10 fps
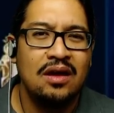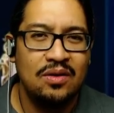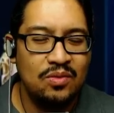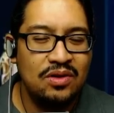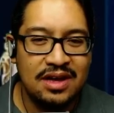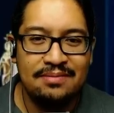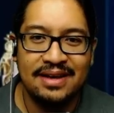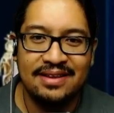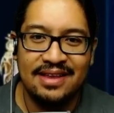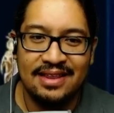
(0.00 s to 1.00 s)
we'll come back
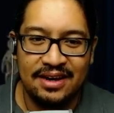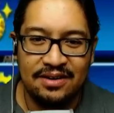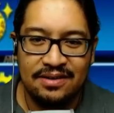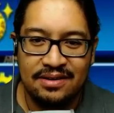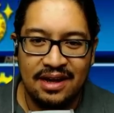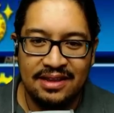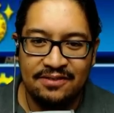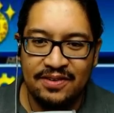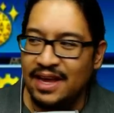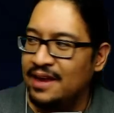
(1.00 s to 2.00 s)
to that later, a
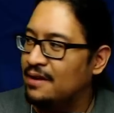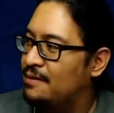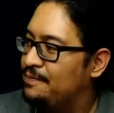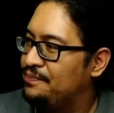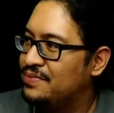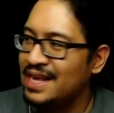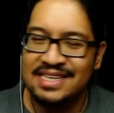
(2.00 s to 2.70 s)
different day. That's a,